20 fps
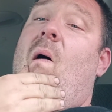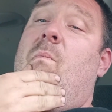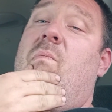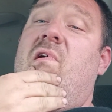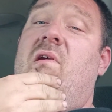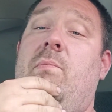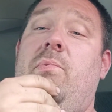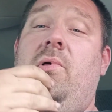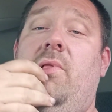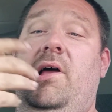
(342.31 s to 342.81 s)

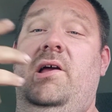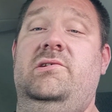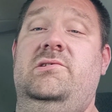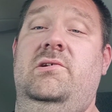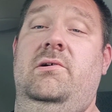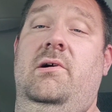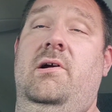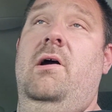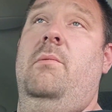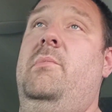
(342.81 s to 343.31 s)
people as
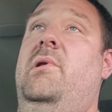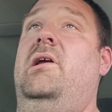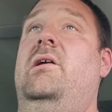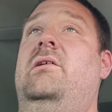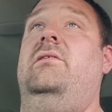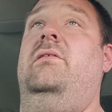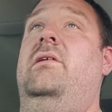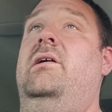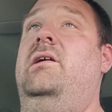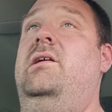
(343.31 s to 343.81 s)
they're coming
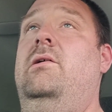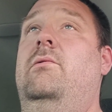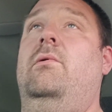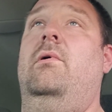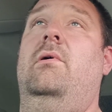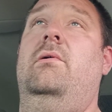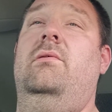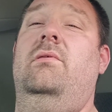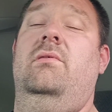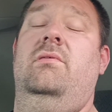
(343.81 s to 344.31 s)
in,
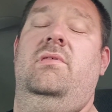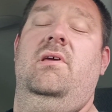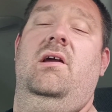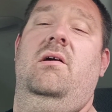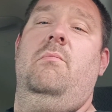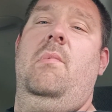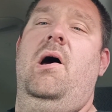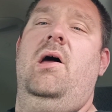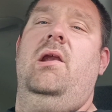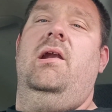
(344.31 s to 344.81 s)

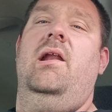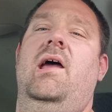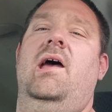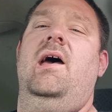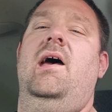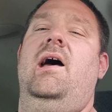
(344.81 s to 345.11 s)
think about it.